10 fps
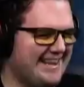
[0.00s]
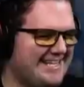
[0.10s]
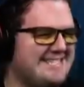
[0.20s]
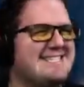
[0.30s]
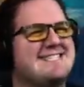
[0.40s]

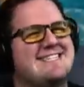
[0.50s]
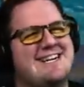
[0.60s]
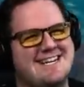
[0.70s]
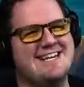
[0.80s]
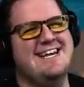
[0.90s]

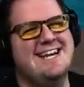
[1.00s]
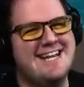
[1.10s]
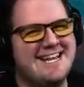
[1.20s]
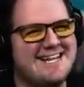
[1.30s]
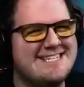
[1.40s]

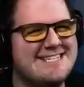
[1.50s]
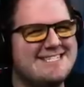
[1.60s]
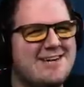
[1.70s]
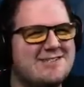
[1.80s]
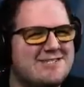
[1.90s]
This is
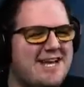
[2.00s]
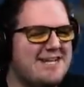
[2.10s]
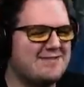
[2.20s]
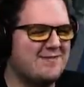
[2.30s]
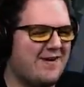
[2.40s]
so
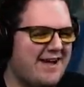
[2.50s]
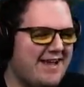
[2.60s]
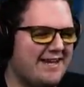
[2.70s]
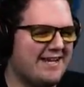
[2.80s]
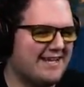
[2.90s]

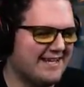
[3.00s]
satisfying.